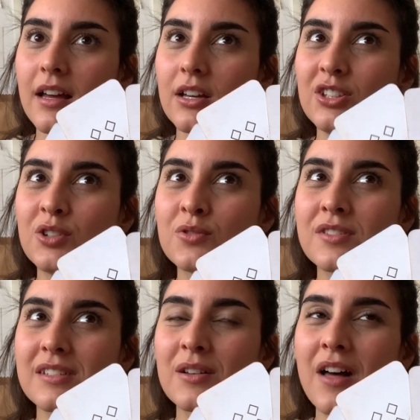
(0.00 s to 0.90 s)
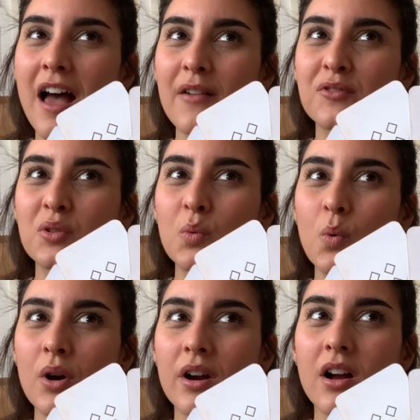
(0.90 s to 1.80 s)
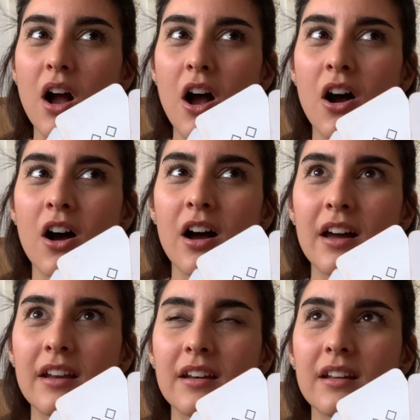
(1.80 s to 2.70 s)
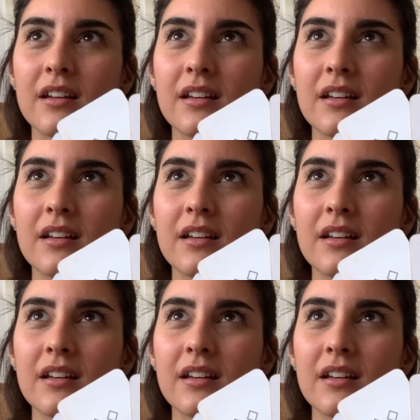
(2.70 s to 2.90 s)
you still have to work on